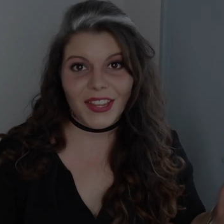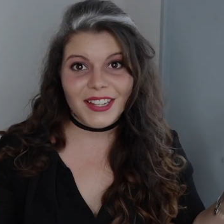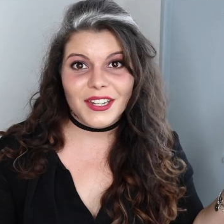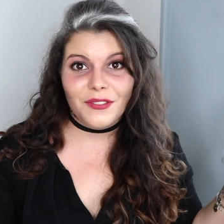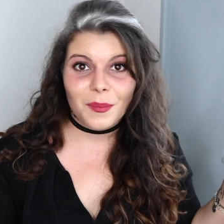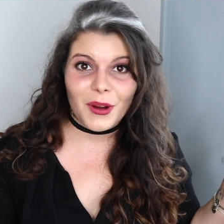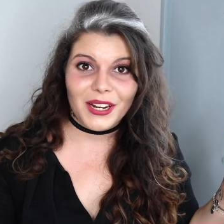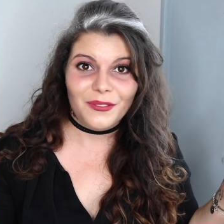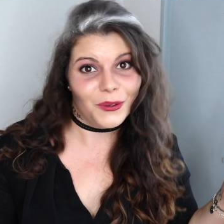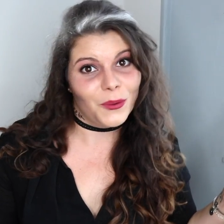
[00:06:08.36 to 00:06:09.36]
Thanks
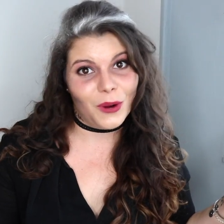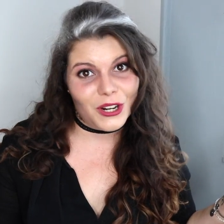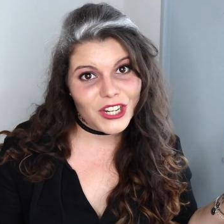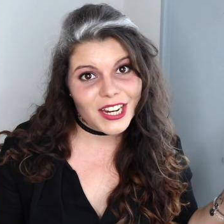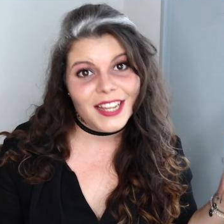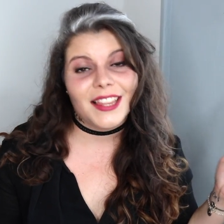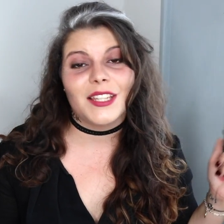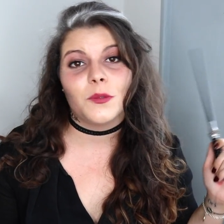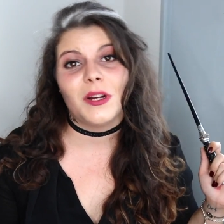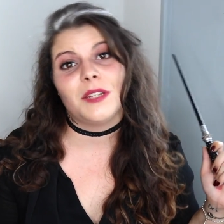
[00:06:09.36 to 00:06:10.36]
everybody for watching.
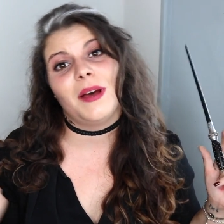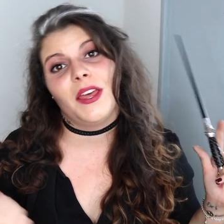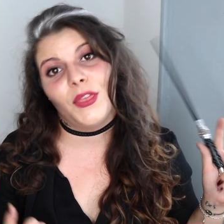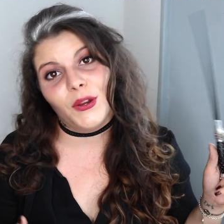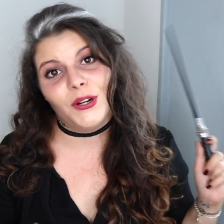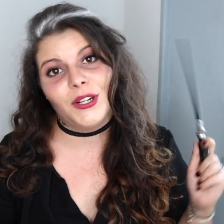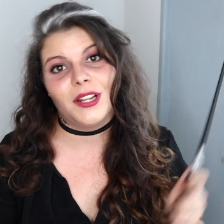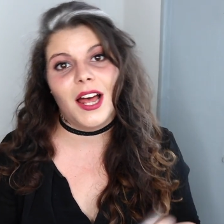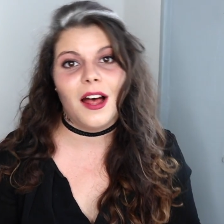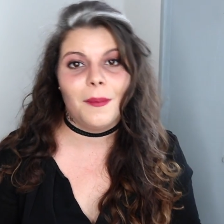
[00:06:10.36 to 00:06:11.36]
This was my
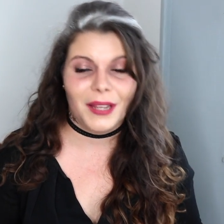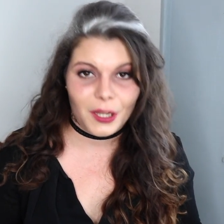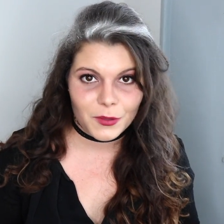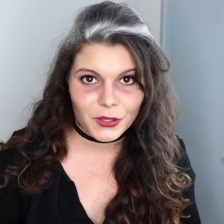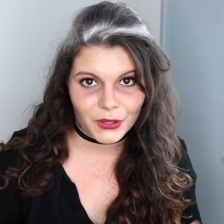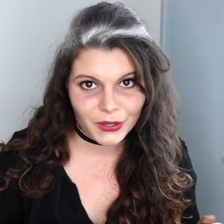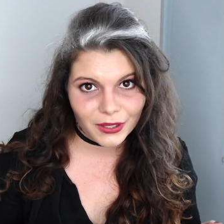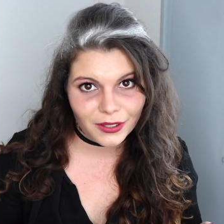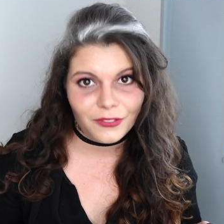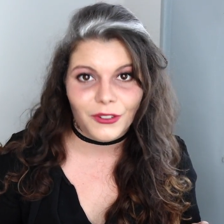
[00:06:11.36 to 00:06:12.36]
third makeup
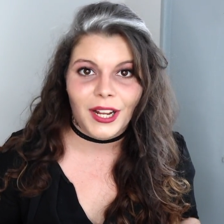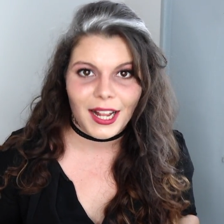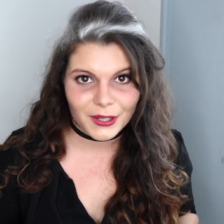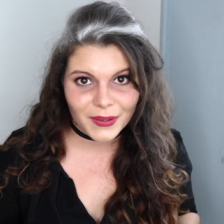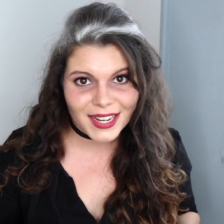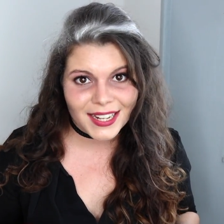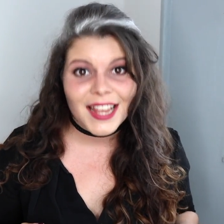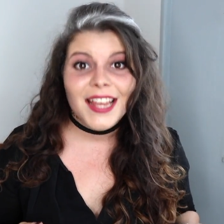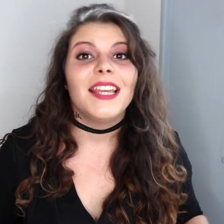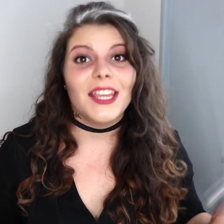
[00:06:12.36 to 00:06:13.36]
tutorial for
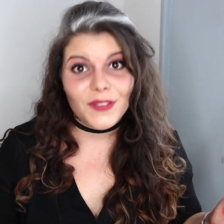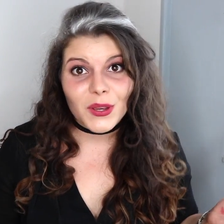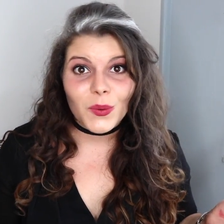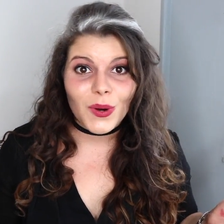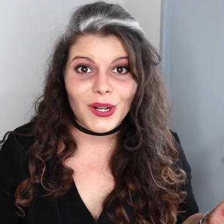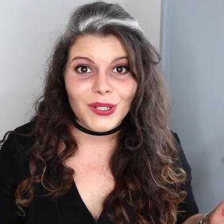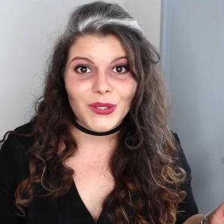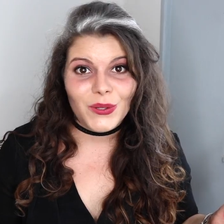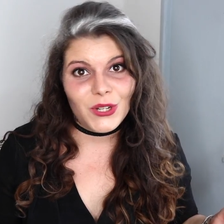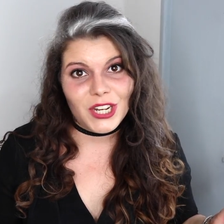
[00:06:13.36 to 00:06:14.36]
Halloween. If you
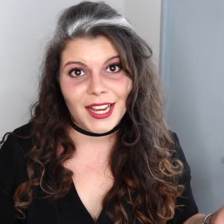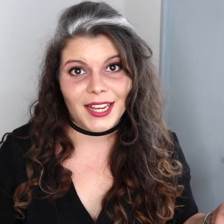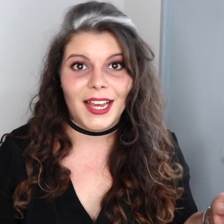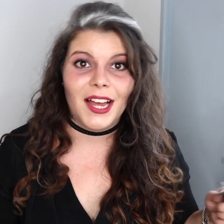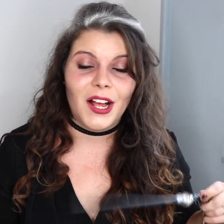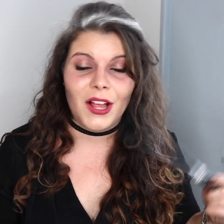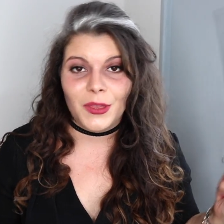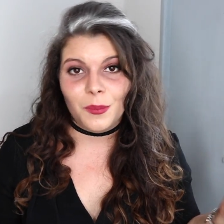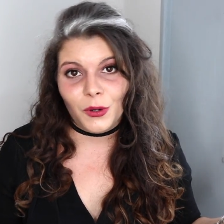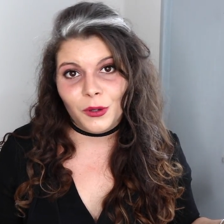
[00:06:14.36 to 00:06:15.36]
want to check
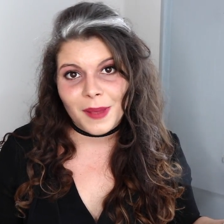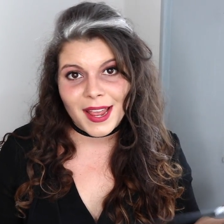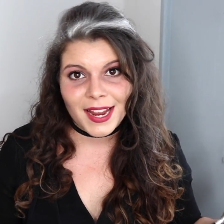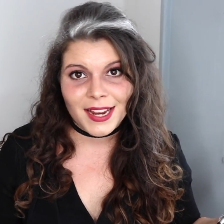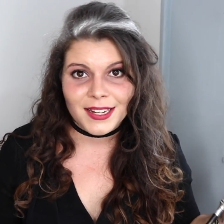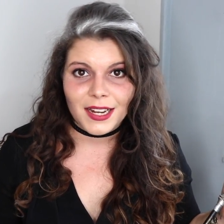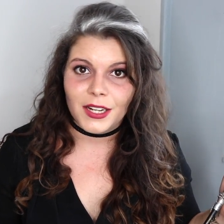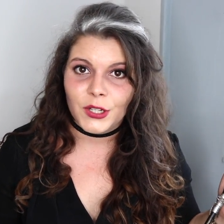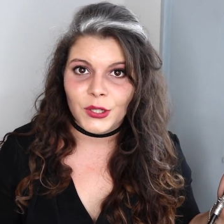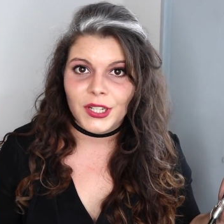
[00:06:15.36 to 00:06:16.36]
the mermaid
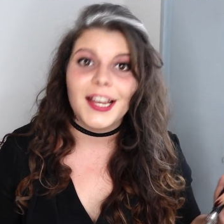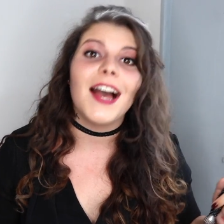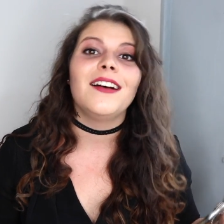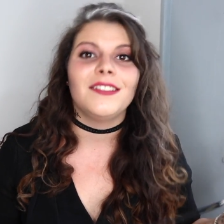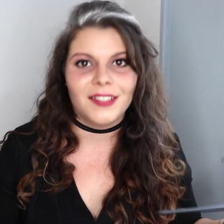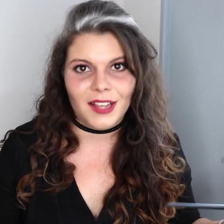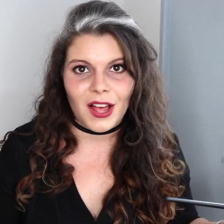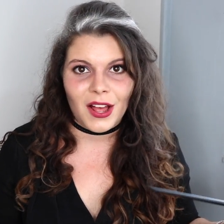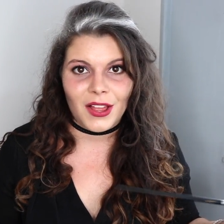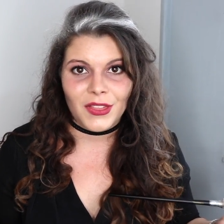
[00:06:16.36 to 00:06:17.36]
look and
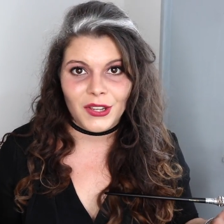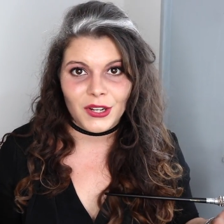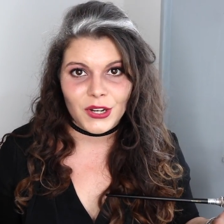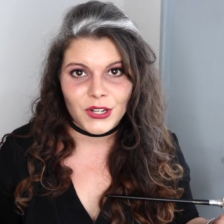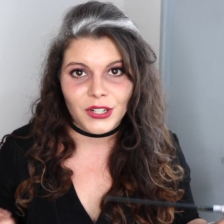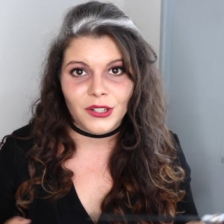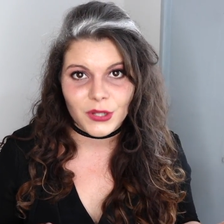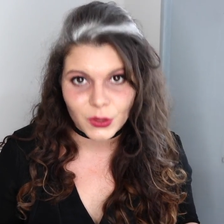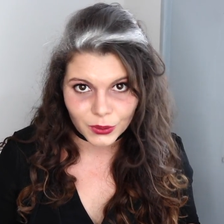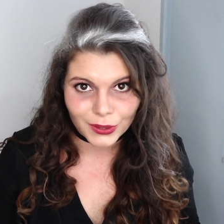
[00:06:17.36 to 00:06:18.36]
the sugar
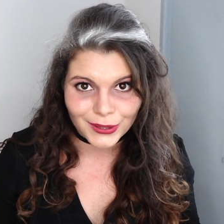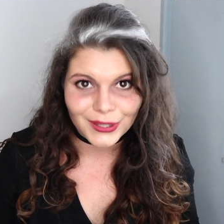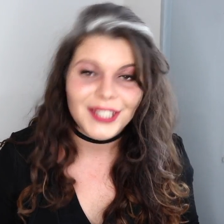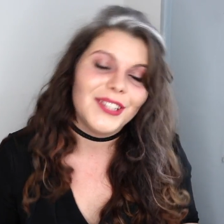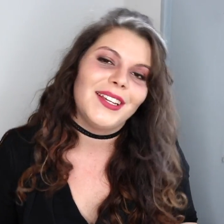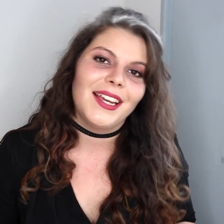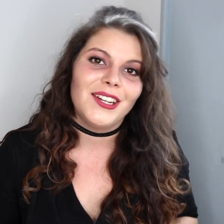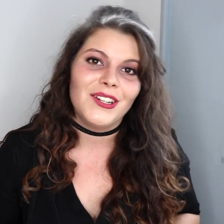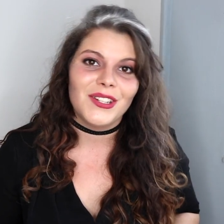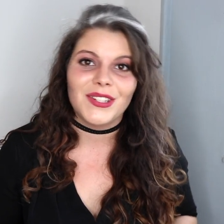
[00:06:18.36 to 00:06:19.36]
school look, you
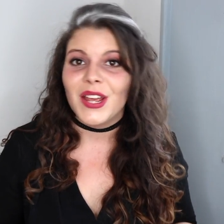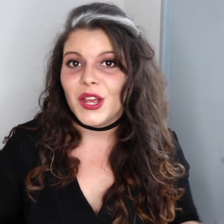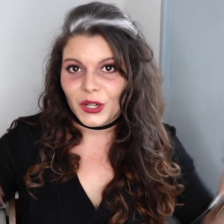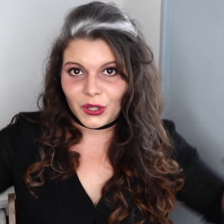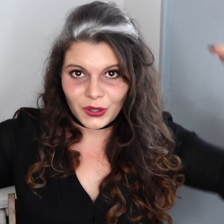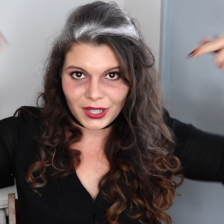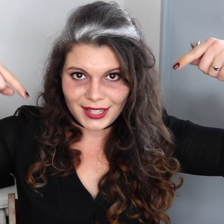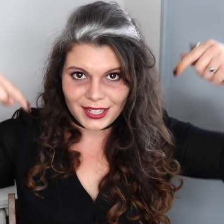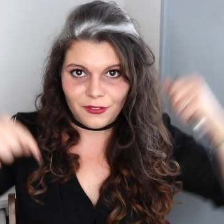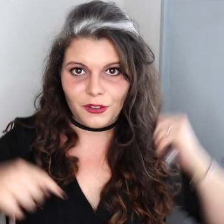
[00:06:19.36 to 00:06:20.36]
can just go
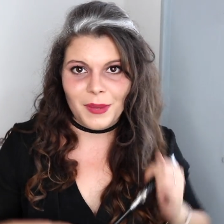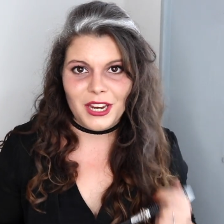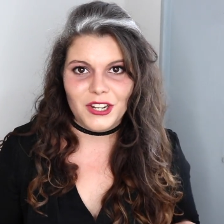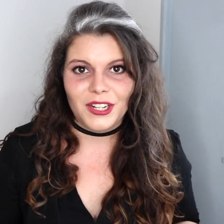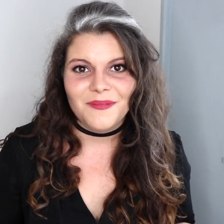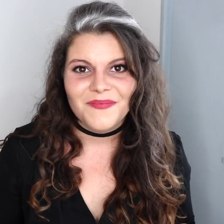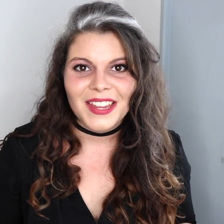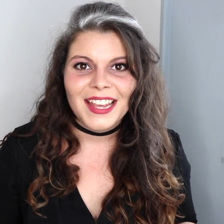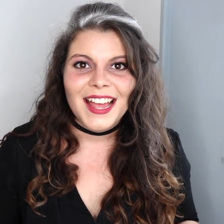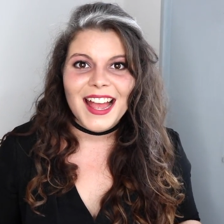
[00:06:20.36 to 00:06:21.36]
in the information.
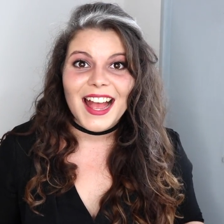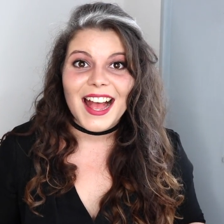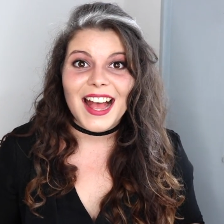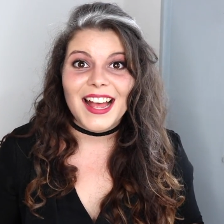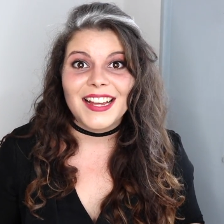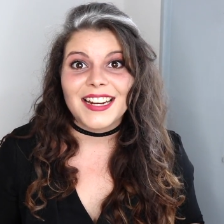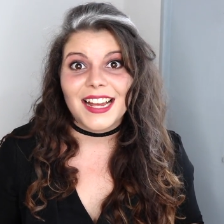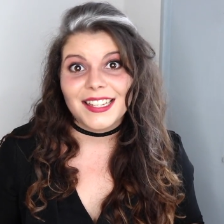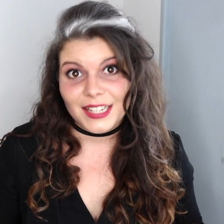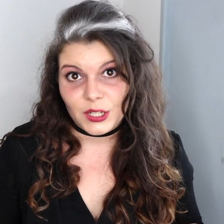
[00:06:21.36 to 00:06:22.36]
And
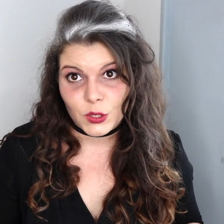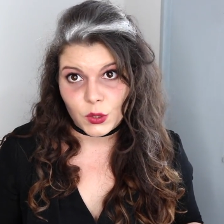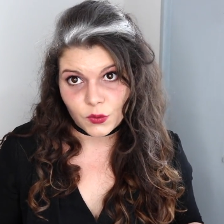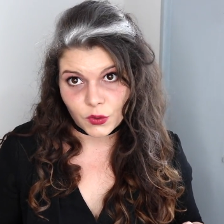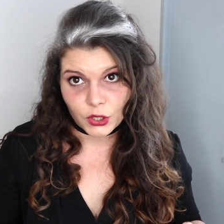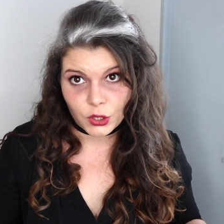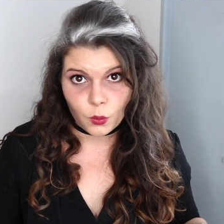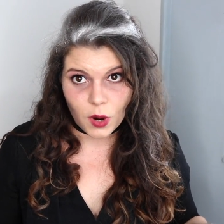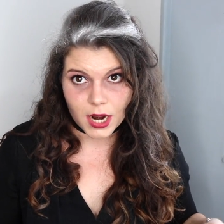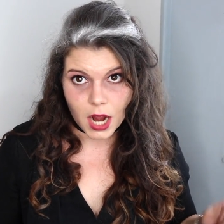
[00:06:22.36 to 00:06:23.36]
I see you soon for a new
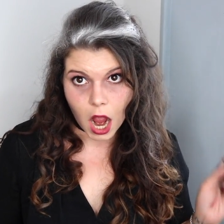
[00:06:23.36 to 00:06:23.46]
one.